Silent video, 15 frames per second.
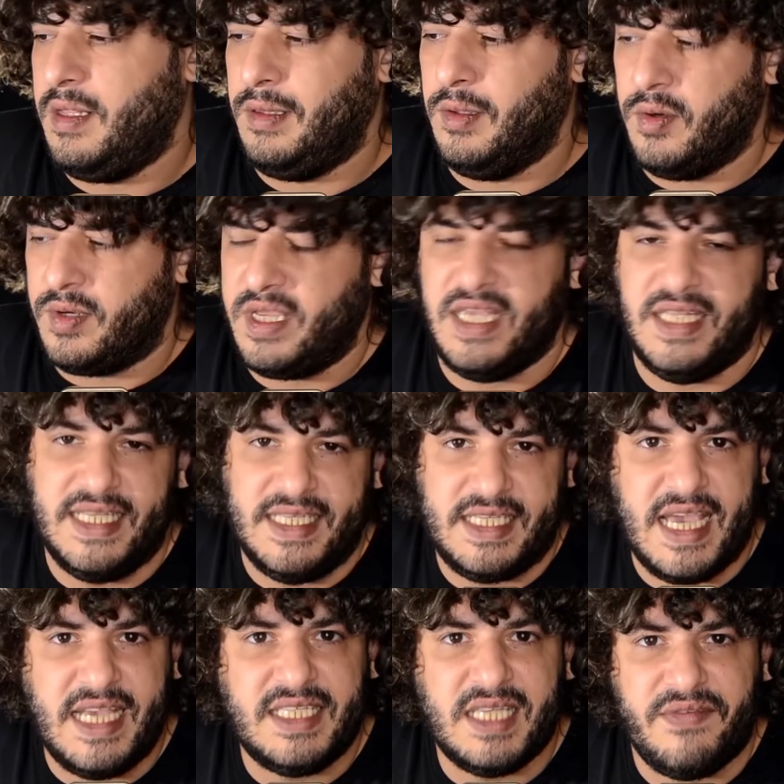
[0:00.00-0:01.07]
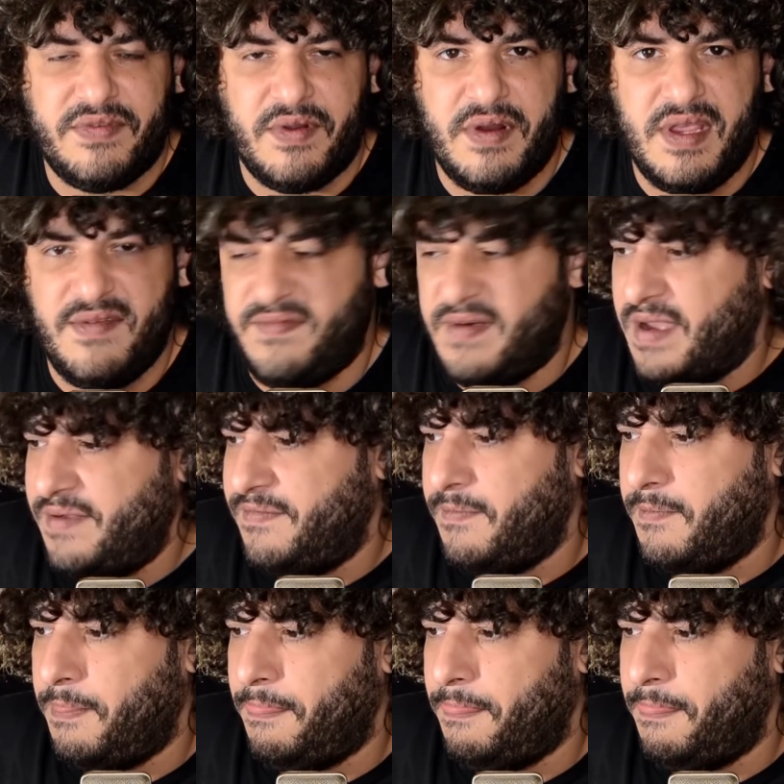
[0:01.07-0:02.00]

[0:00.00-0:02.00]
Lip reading: Look, in this case, after e5,